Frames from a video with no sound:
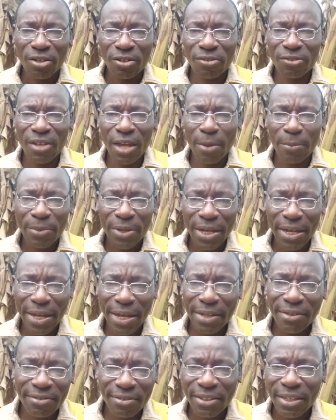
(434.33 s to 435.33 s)
Psalm
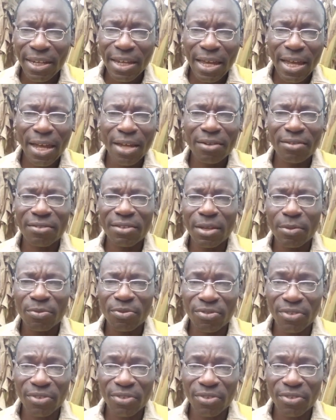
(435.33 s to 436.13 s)
8 and Psalm